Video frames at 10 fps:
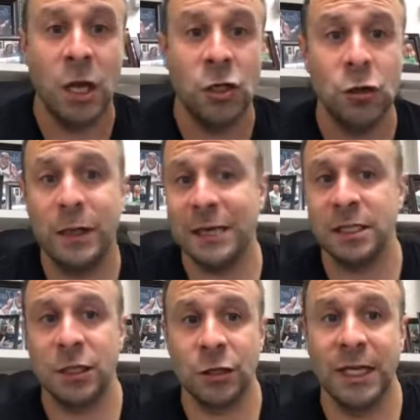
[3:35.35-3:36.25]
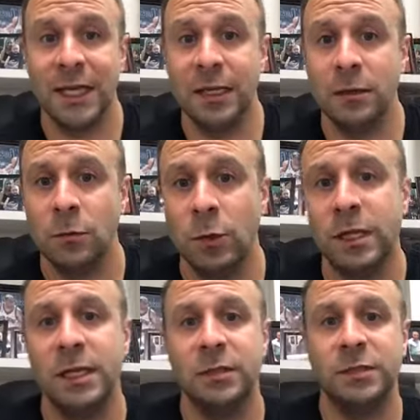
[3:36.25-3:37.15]
2013 with
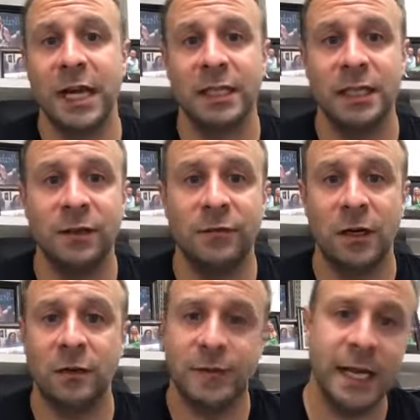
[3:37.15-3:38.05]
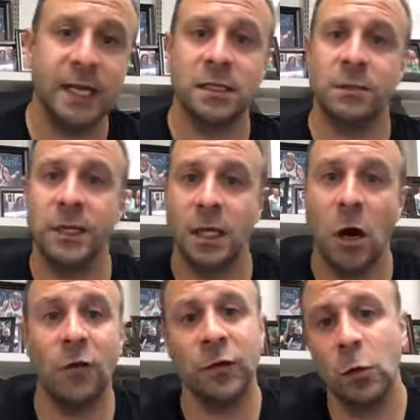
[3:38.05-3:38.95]
the objective of taking some of the
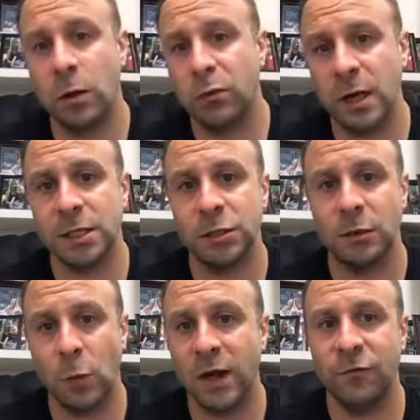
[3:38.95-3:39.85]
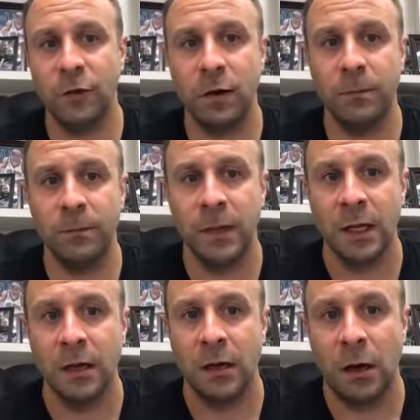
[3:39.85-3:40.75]
off-the-court pressure away from
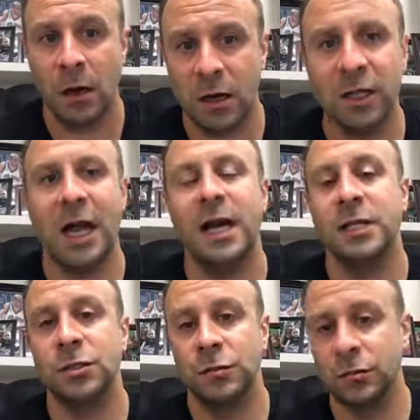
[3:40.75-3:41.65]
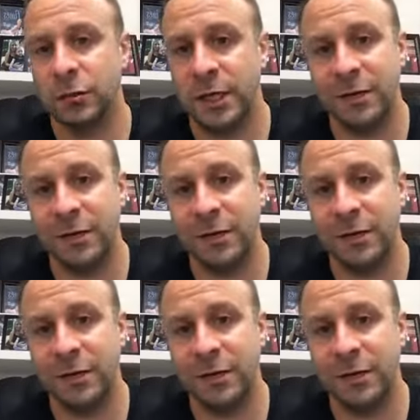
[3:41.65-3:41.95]
our clients through